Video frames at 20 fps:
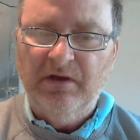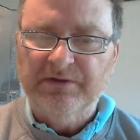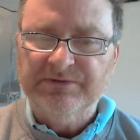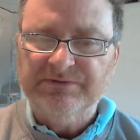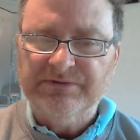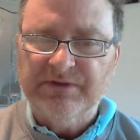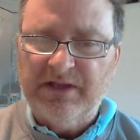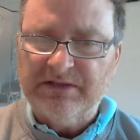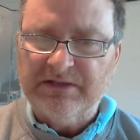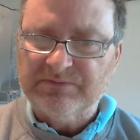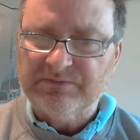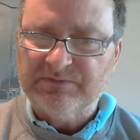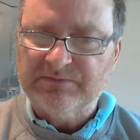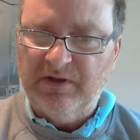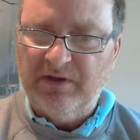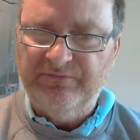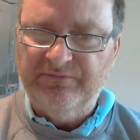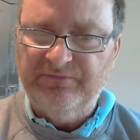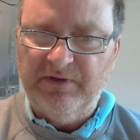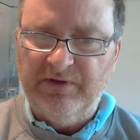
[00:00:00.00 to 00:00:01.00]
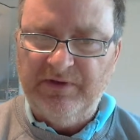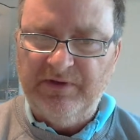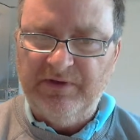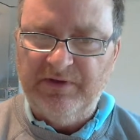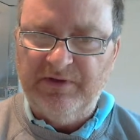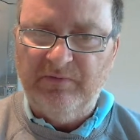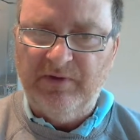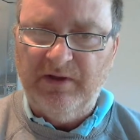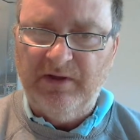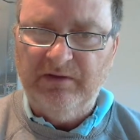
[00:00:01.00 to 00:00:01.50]
So that's what I found
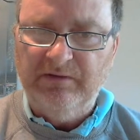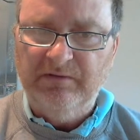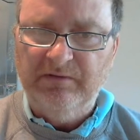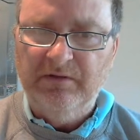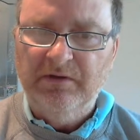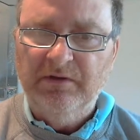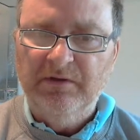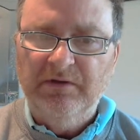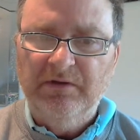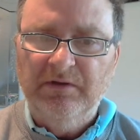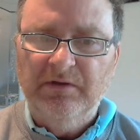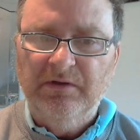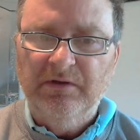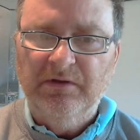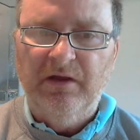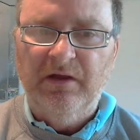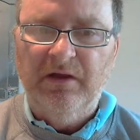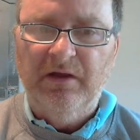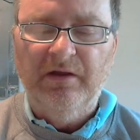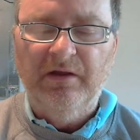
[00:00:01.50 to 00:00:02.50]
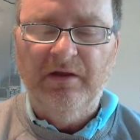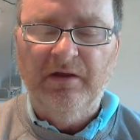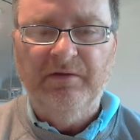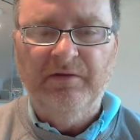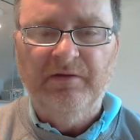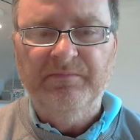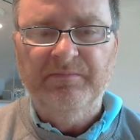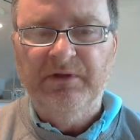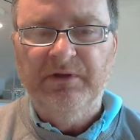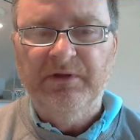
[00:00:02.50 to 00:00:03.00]
anyway.
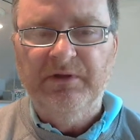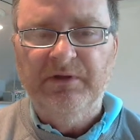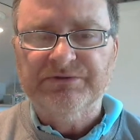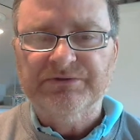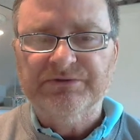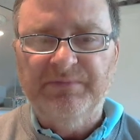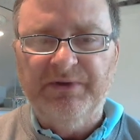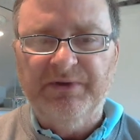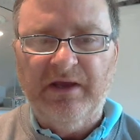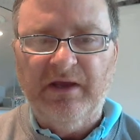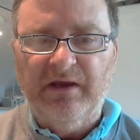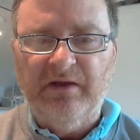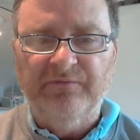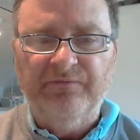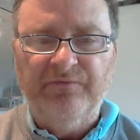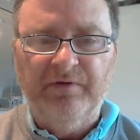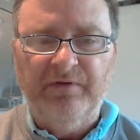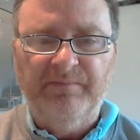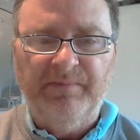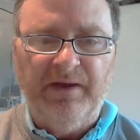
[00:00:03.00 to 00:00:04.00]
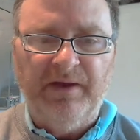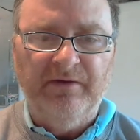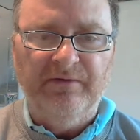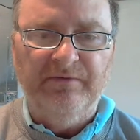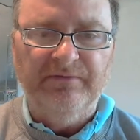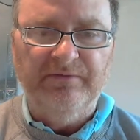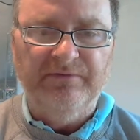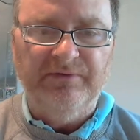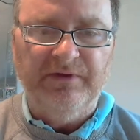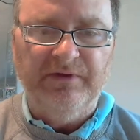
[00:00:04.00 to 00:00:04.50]
So be careful
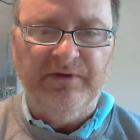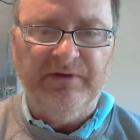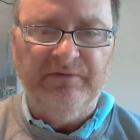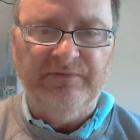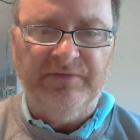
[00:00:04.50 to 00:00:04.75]
about the